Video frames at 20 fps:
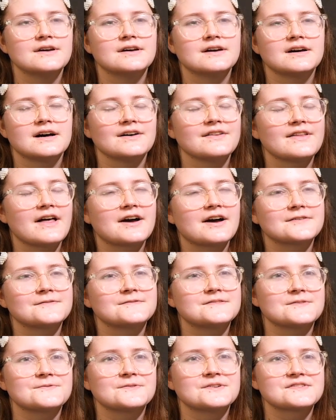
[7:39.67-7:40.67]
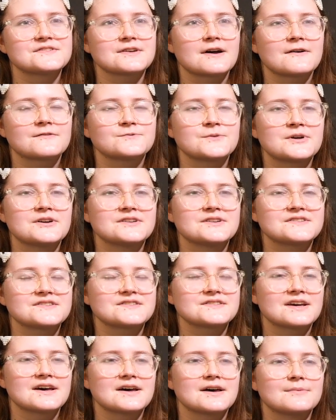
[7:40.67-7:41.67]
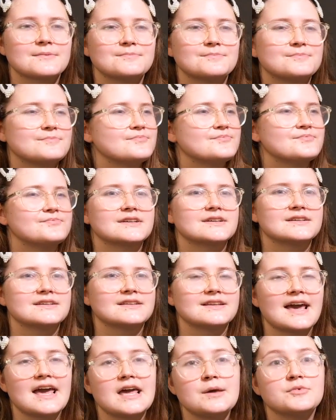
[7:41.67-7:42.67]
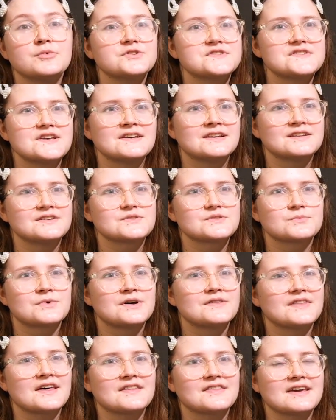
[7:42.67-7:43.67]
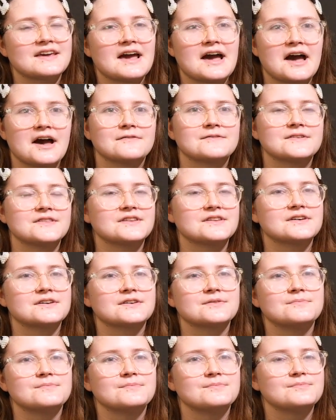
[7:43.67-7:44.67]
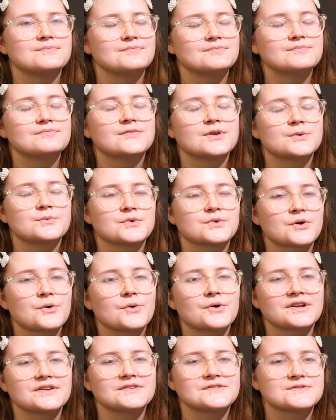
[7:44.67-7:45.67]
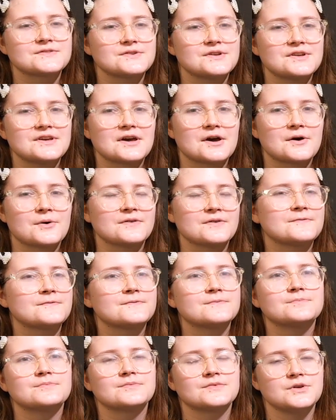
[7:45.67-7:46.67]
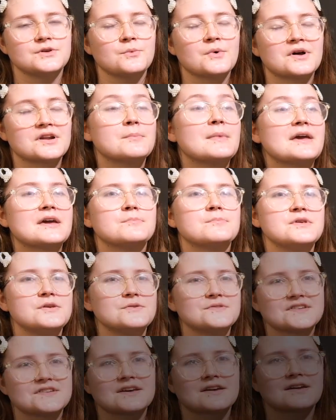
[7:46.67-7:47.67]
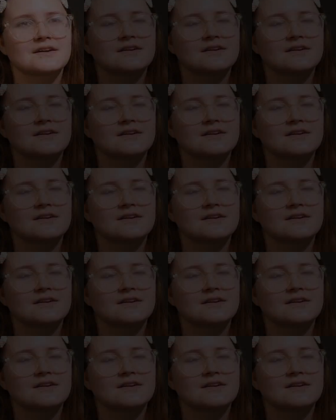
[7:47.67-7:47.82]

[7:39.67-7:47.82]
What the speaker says: a lot of different softwares. Ableton is one that they have in the recording studio if you want to make music.